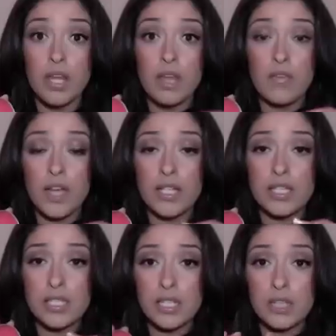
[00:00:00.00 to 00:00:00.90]
If I
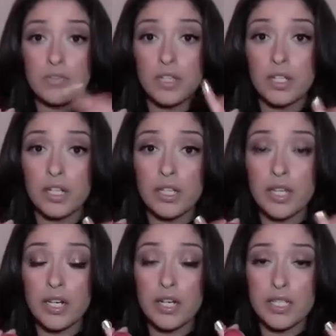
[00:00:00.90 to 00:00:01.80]
stick a finger in
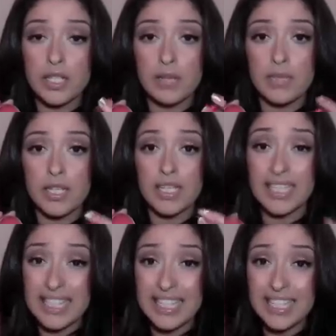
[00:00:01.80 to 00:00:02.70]
there, it's going to be
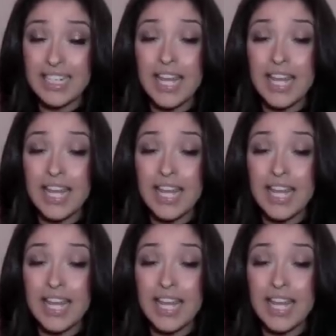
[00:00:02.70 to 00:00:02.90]
clean